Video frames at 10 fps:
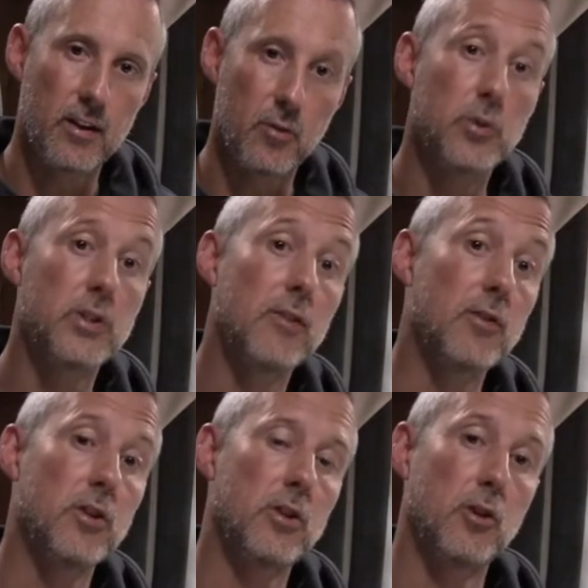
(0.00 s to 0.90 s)
that was
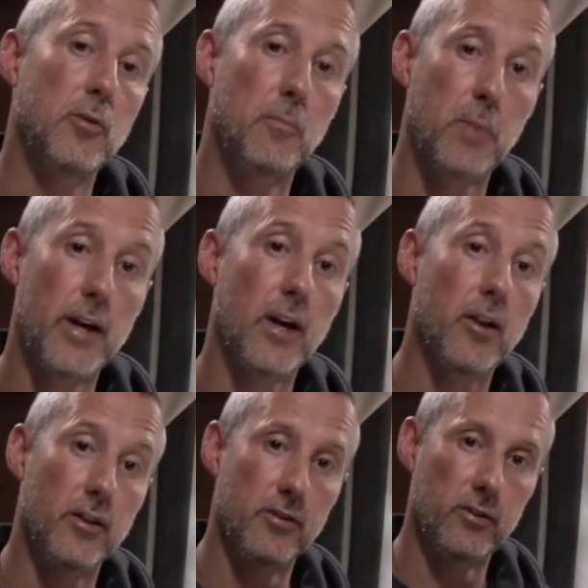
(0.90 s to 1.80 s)
given to you by
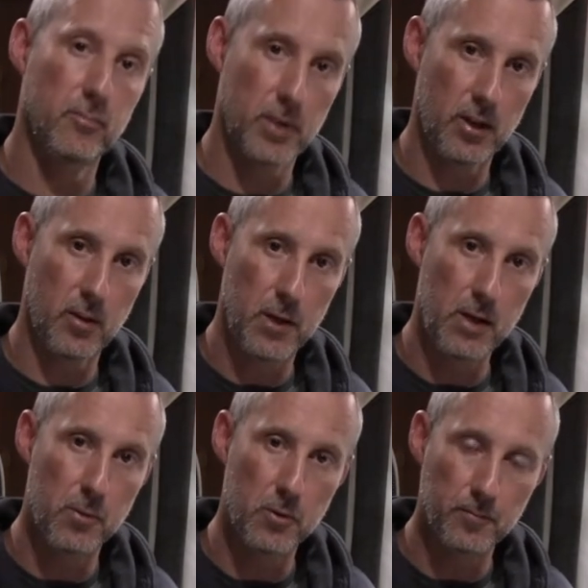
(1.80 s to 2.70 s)
others, by other
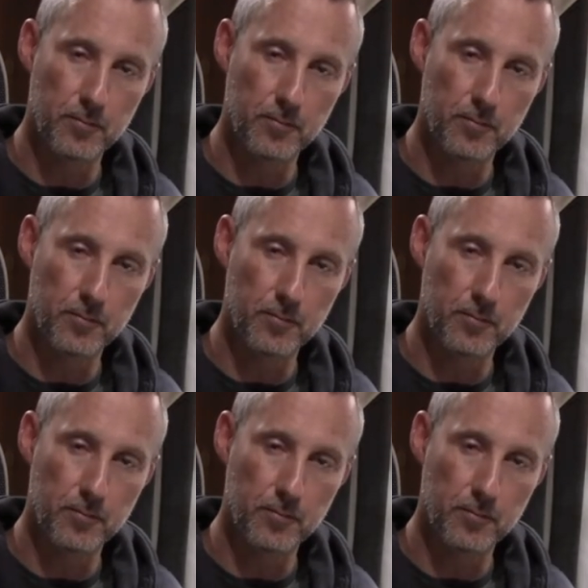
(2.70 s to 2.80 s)
people.